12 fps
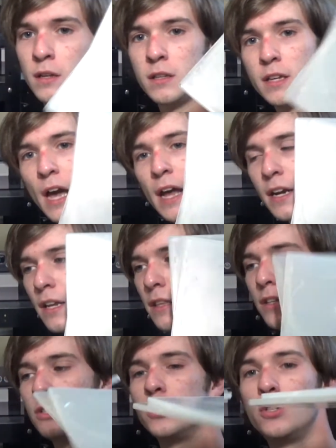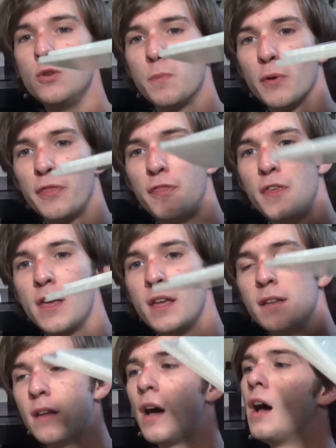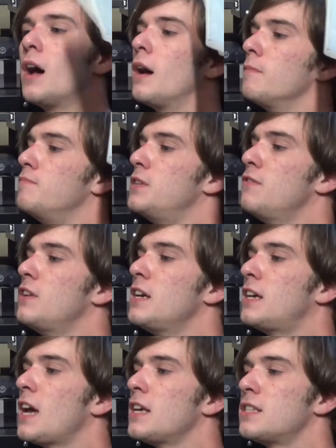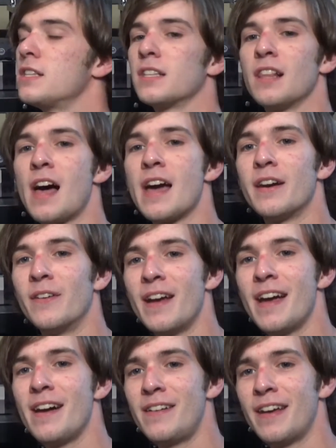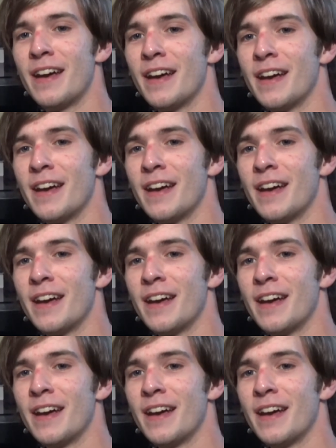You got any of these super thin DVD cases lying around?